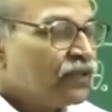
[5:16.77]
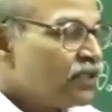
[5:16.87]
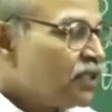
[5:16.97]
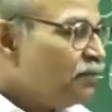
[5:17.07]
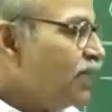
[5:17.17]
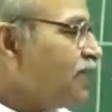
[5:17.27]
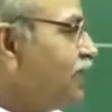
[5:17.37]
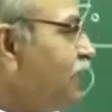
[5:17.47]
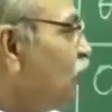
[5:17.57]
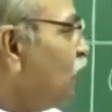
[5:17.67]
So
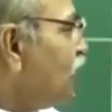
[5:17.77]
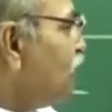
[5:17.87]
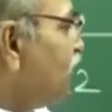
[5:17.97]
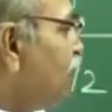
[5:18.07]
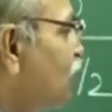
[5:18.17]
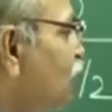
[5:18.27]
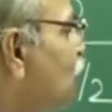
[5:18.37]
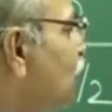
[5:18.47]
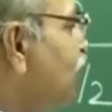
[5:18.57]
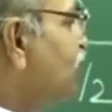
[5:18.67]
similarly, all
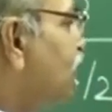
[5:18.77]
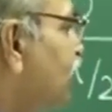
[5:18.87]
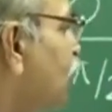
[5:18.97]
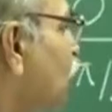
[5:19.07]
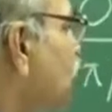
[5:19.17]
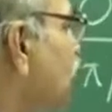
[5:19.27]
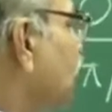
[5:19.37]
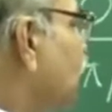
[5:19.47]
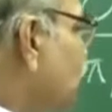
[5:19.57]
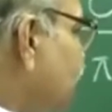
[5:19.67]
values you can work out,
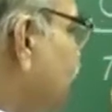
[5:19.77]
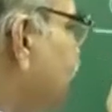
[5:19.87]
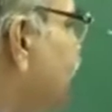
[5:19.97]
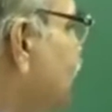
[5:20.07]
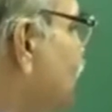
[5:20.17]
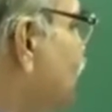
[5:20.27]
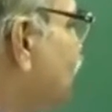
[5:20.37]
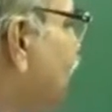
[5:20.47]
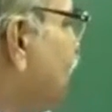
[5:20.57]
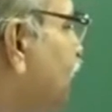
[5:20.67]
whatever value
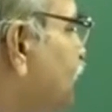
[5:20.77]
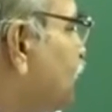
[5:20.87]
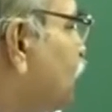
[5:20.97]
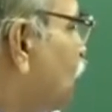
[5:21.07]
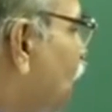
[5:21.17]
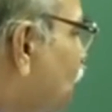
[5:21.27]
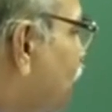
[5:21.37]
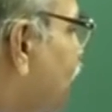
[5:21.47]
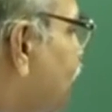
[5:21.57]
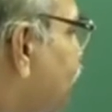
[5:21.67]
you can give, you want
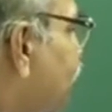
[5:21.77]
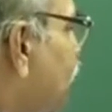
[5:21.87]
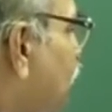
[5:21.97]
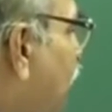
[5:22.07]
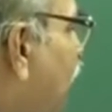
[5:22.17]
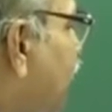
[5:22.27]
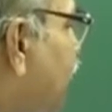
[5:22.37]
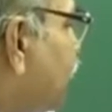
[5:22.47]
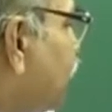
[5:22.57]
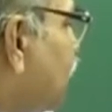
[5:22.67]
to give
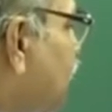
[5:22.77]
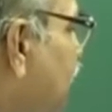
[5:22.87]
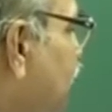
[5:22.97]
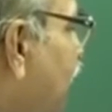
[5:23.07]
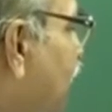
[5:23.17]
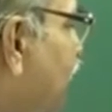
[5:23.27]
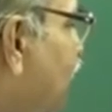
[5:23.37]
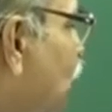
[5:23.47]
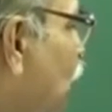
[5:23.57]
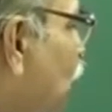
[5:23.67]
pi, 3 pi
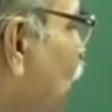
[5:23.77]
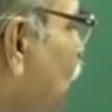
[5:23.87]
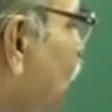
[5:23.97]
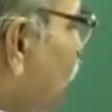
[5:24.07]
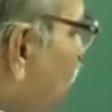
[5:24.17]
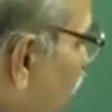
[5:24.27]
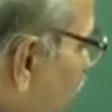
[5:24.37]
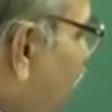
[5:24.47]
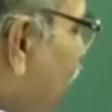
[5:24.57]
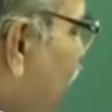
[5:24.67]
by 2,
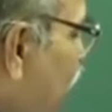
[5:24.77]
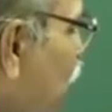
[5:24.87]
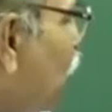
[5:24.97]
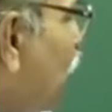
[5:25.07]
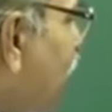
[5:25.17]
whatever, 2